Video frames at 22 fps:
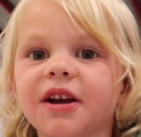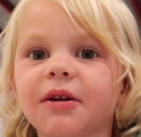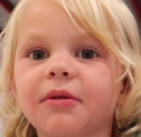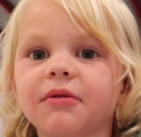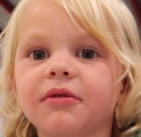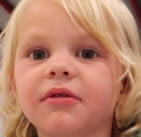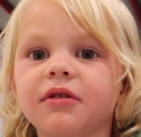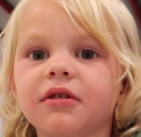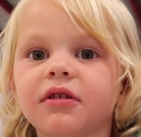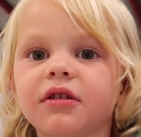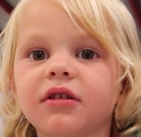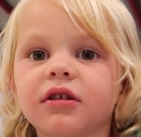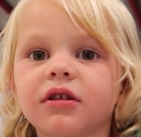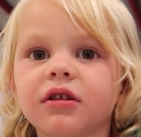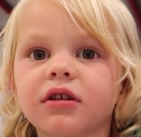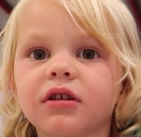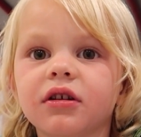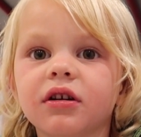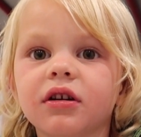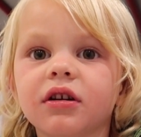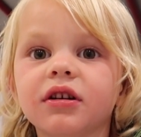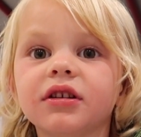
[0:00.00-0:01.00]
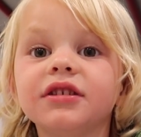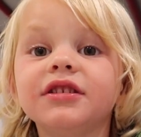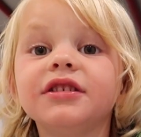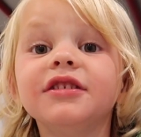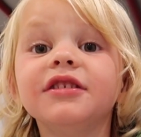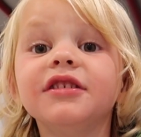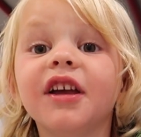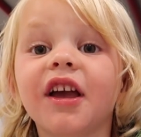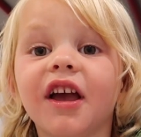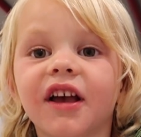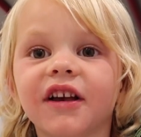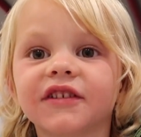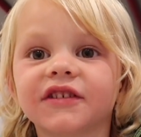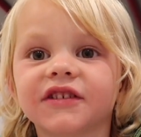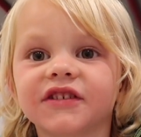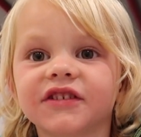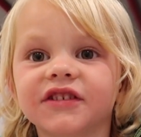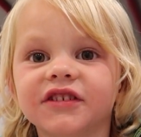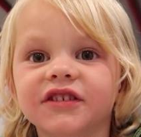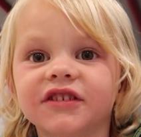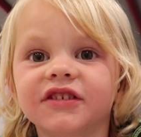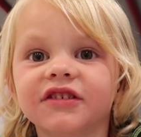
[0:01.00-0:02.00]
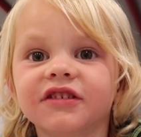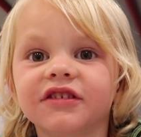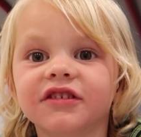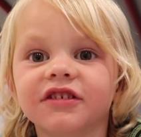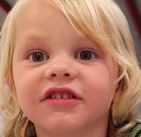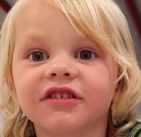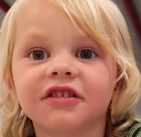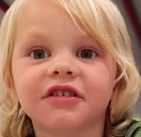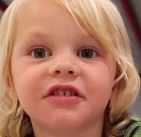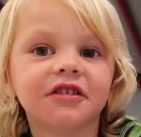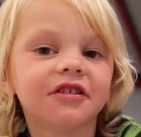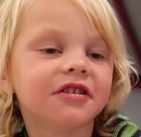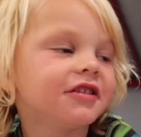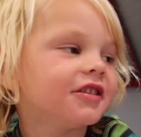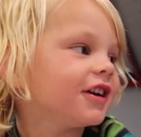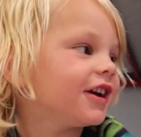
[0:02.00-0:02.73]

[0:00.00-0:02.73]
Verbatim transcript: jelly slip and slide. Yes. Yeah.